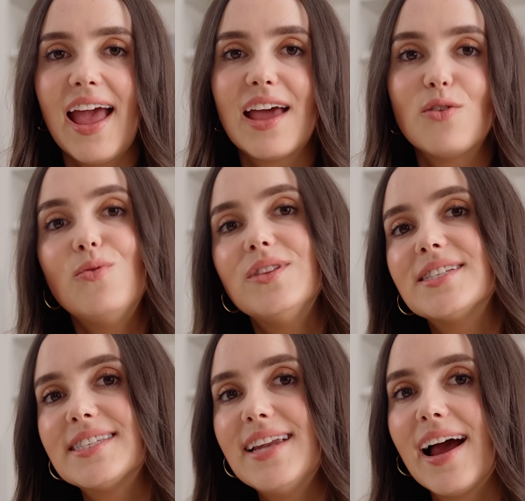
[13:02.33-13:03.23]
And all the
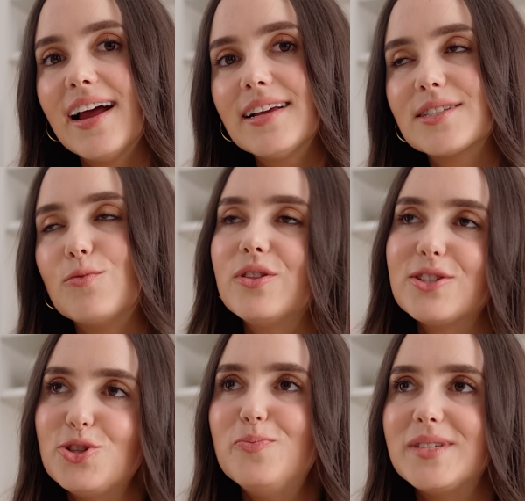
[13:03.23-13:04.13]
snacks, well, the
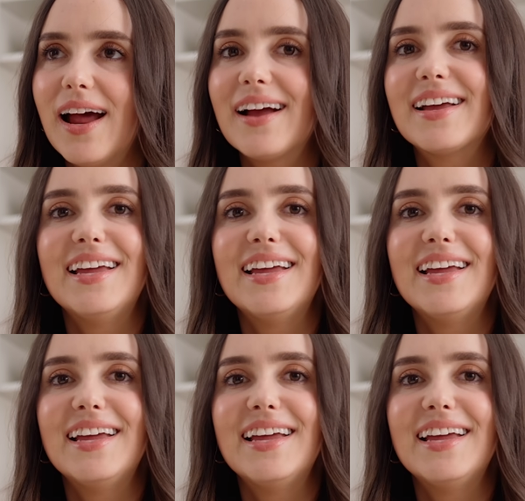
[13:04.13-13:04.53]
soup snack